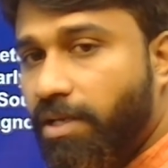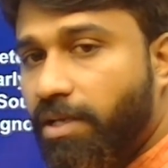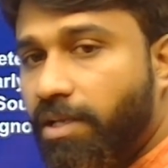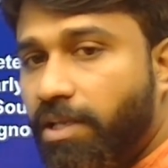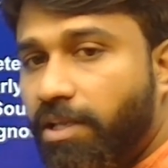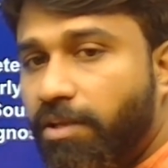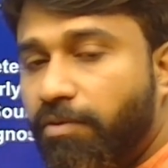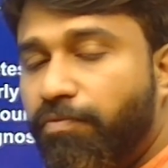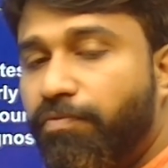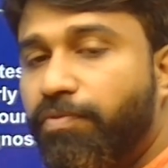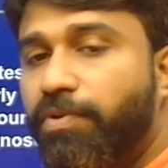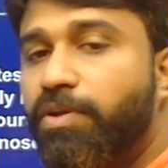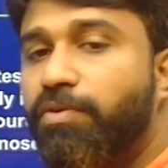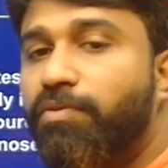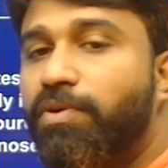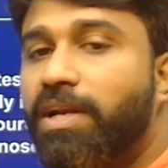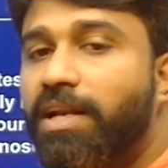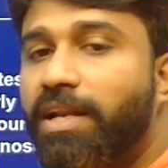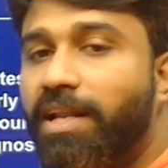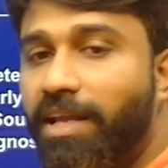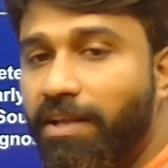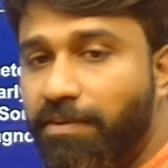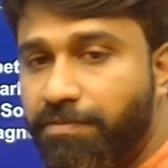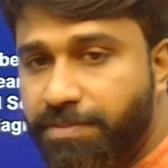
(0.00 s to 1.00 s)
if your
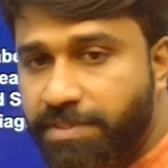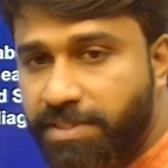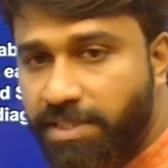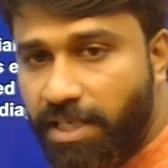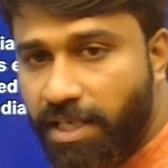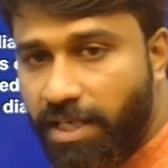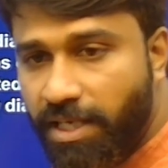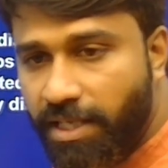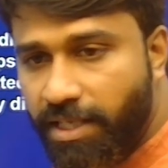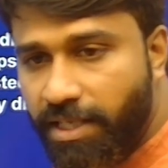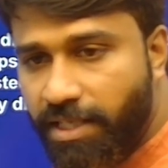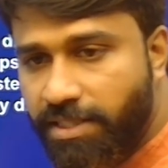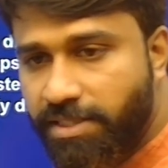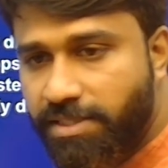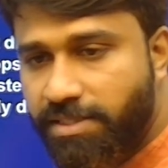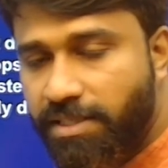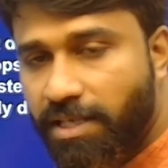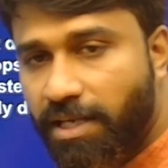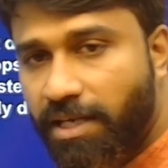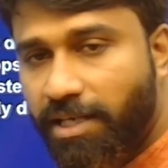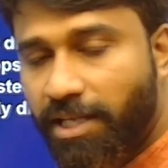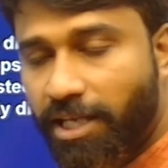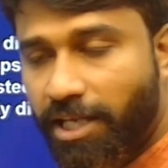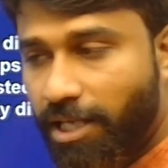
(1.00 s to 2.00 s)
lifestyle is
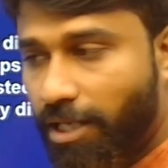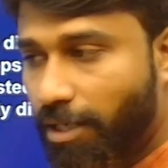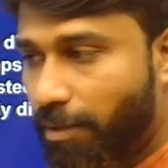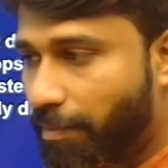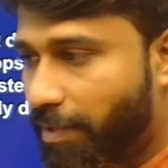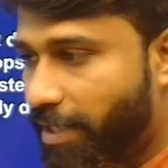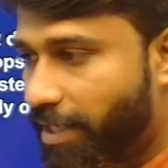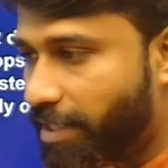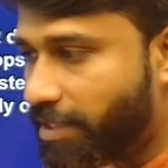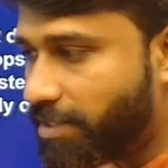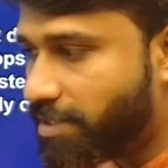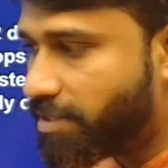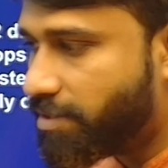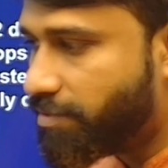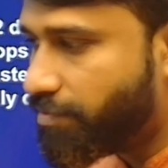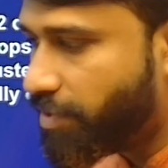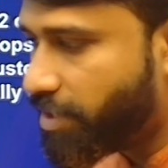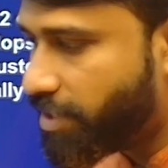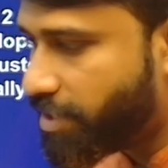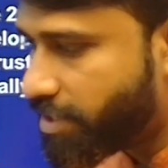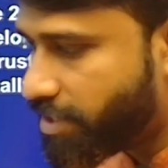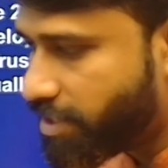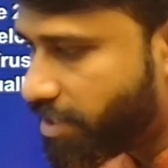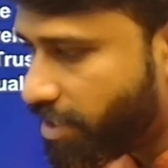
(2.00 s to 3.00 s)
not acclimatized with
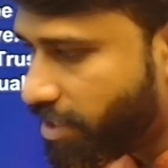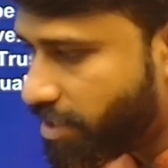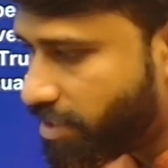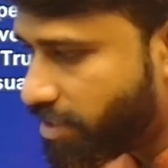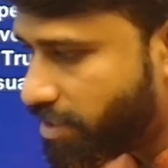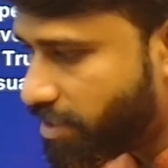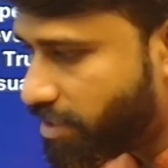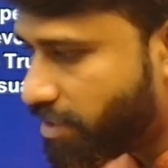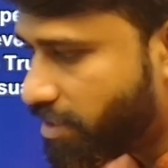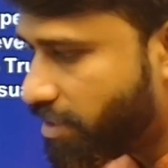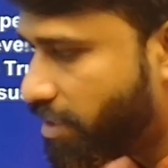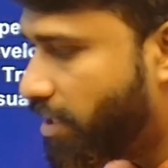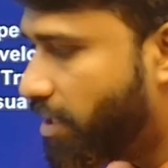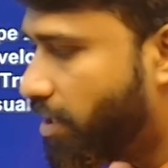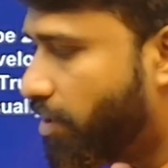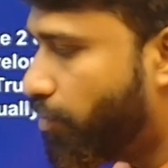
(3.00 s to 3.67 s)
the changing